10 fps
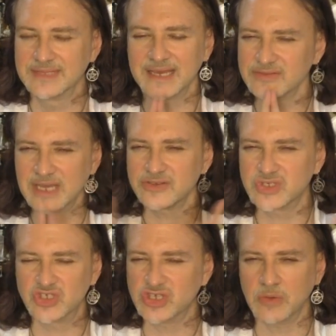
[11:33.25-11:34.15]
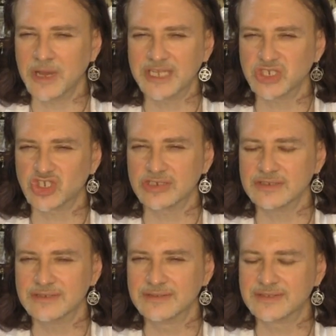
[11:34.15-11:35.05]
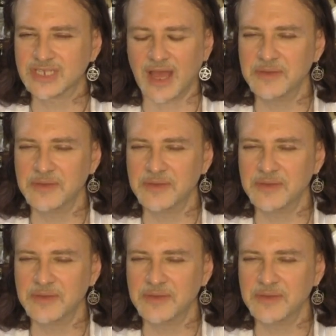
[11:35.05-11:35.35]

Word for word: There's so much to